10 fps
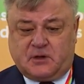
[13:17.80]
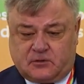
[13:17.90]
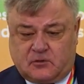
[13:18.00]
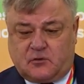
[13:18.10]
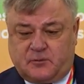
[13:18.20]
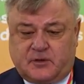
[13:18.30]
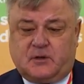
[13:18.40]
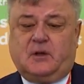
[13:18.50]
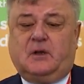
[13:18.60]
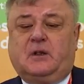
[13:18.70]

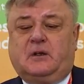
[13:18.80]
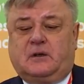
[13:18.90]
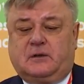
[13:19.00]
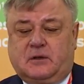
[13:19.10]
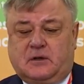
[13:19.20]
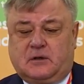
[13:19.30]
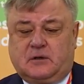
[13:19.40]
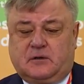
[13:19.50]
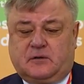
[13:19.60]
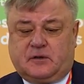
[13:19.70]
Sakhalin. We will
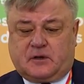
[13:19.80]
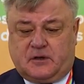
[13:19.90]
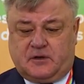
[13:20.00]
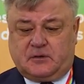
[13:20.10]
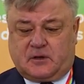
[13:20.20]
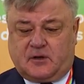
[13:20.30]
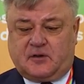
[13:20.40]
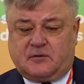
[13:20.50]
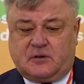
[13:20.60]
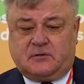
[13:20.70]
change it
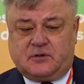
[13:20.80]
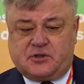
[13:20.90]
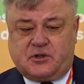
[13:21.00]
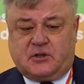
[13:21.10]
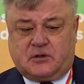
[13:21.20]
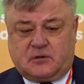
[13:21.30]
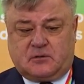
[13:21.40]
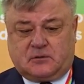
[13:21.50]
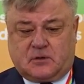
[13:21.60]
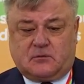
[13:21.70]
to the
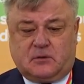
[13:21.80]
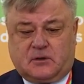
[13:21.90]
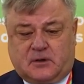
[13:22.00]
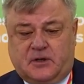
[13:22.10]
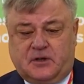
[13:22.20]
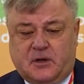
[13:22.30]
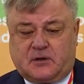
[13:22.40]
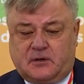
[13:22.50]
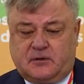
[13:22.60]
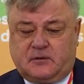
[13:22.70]
wider gauge,
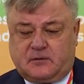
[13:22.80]
and